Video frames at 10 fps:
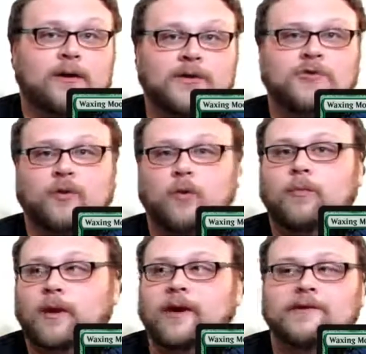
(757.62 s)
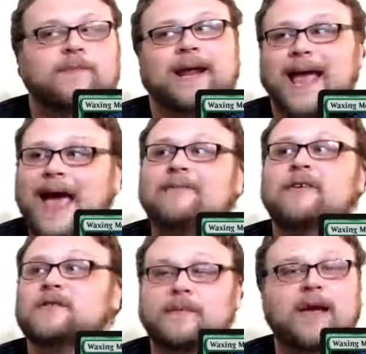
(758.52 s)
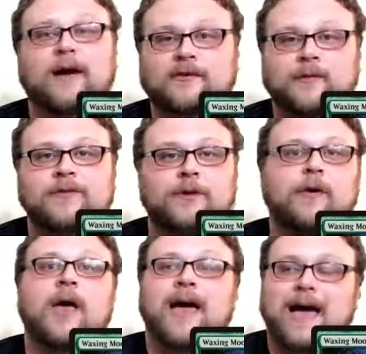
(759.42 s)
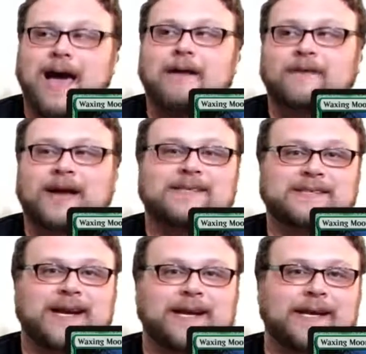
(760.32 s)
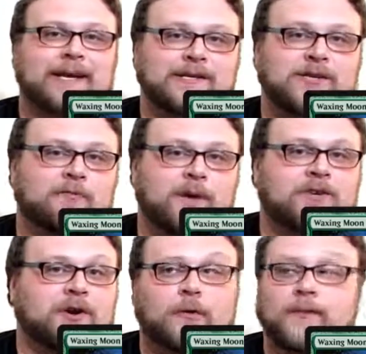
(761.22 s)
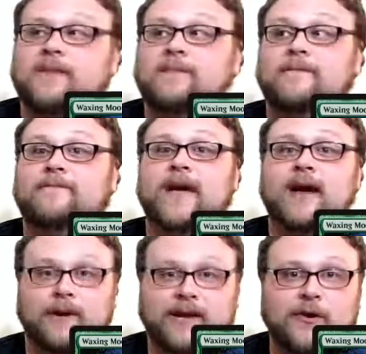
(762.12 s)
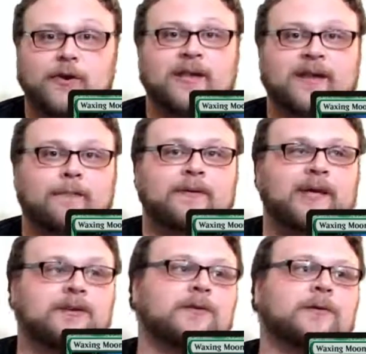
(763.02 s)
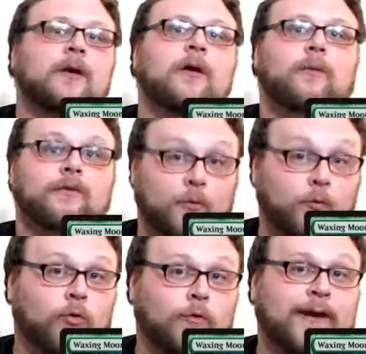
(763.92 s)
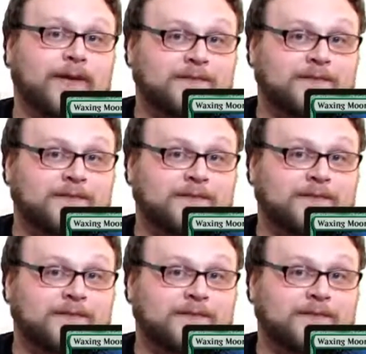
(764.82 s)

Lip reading: control players, but I haven't, to be honest with you, have not cited it in too much, although it can be very good in combination with Ulrich